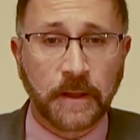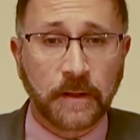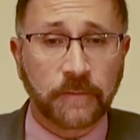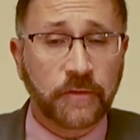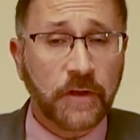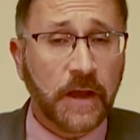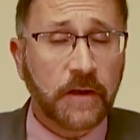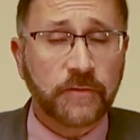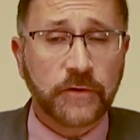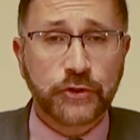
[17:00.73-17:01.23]
If
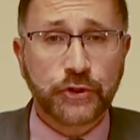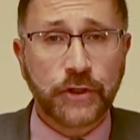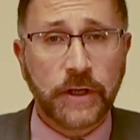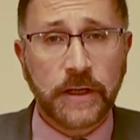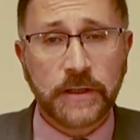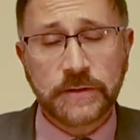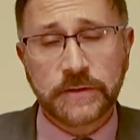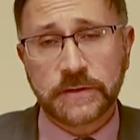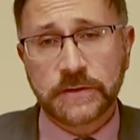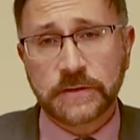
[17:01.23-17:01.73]
you have a
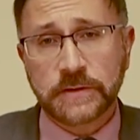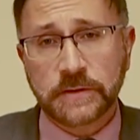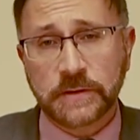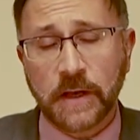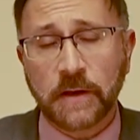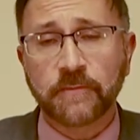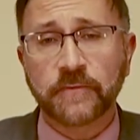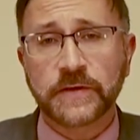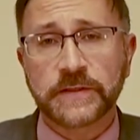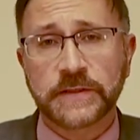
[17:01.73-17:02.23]
chance,
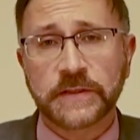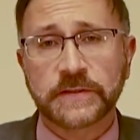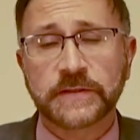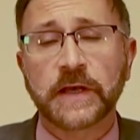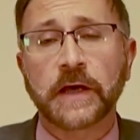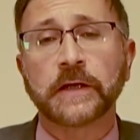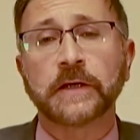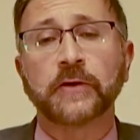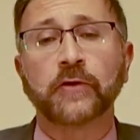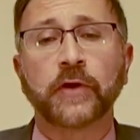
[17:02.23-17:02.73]
come visit
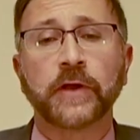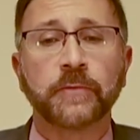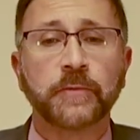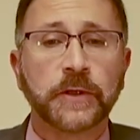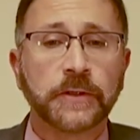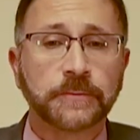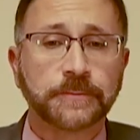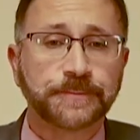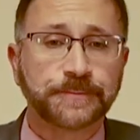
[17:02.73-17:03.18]
Saudi Arabia.